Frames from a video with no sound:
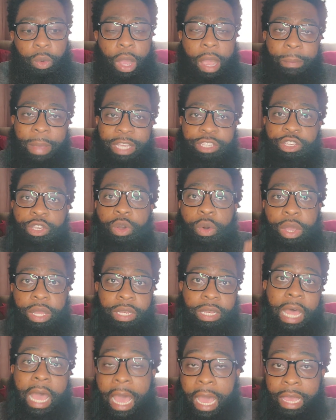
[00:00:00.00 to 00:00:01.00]
Well, I'm actually
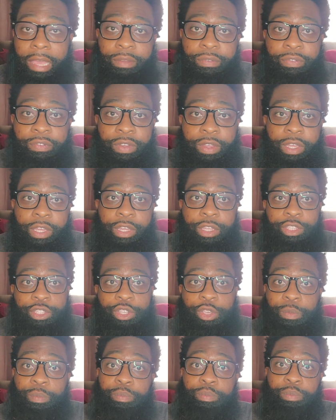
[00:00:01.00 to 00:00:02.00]
going live
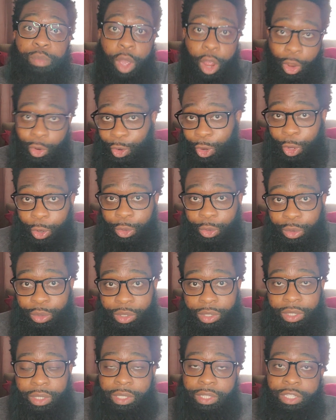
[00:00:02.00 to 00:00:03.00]
tomorrow,
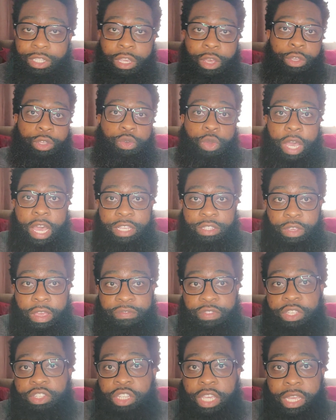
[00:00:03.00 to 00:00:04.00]
so you guys will
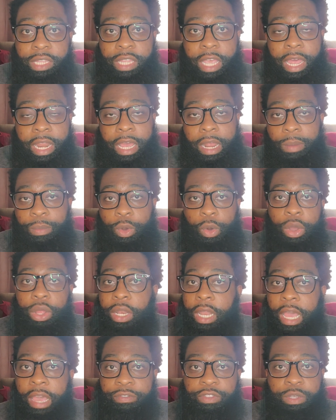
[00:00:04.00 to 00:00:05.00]
have to check that out. I'm
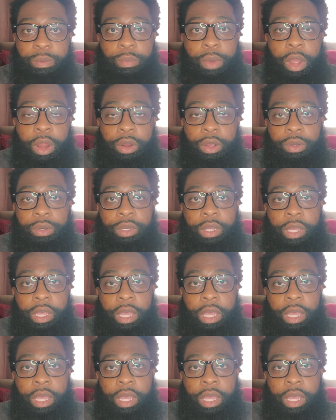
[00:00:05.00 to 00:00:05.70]
going live tomorrow.